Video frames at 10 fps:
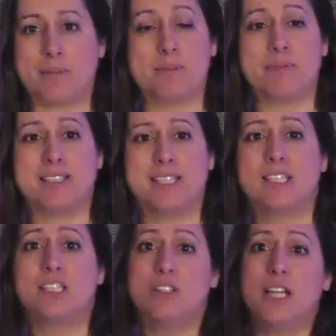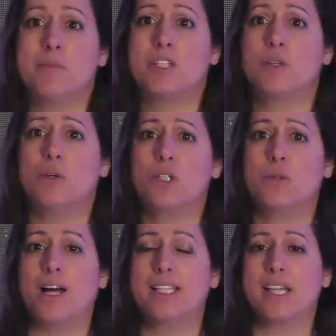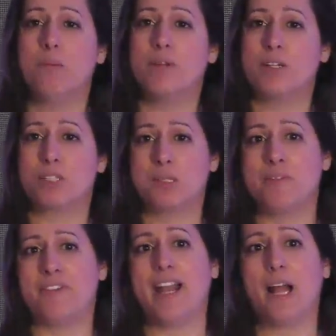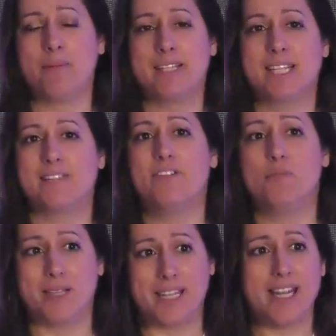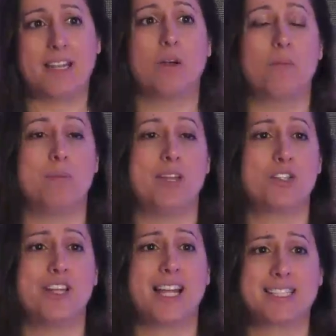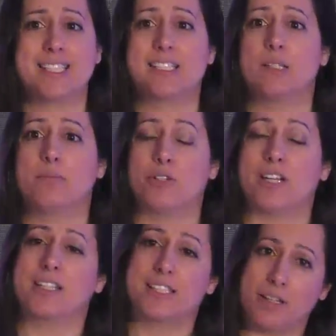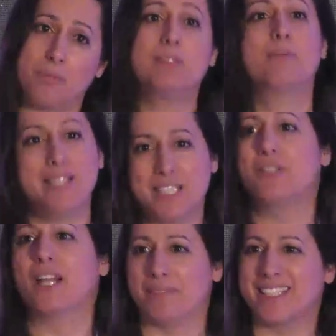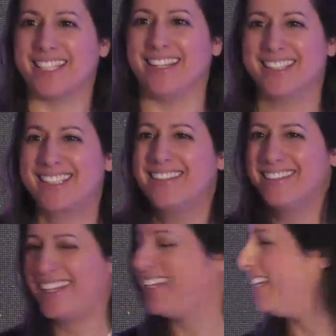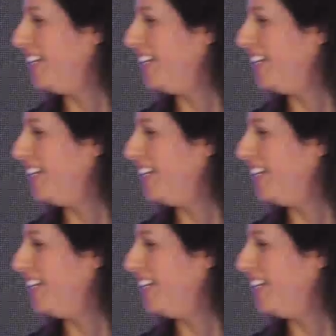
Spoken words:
best practice, do come and talk to us. And we'd also be very happy to give everybody here complimentary access to the product. So please do come and see us. Thank